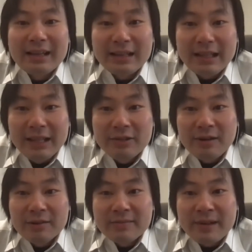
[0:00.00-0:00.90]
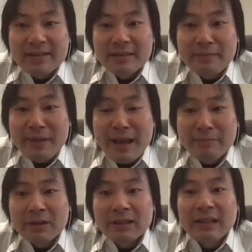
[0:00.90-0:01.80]
each Toastmasters
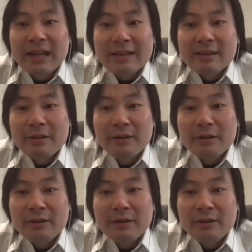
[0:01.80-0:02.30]
member as